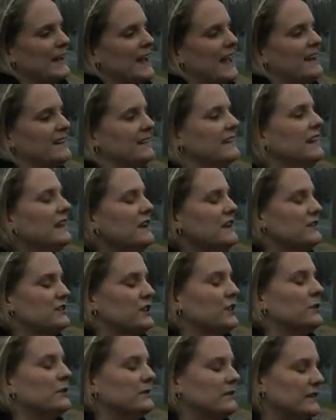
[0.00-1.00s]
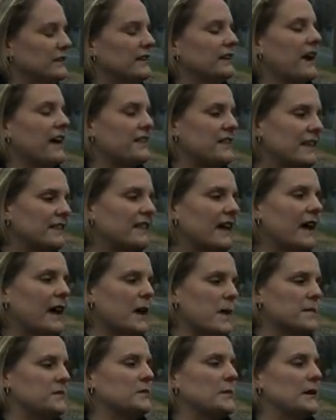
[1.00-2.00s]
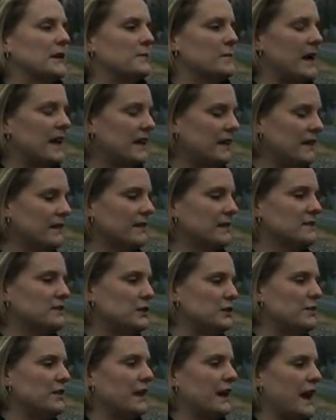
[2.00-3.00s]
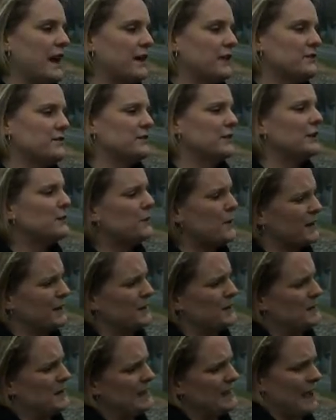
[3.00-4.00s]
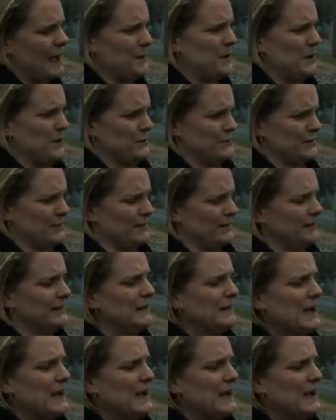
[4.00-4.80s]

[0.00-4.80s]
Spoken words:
And so I think that helped me in my healing too, that I still wanted to be that person.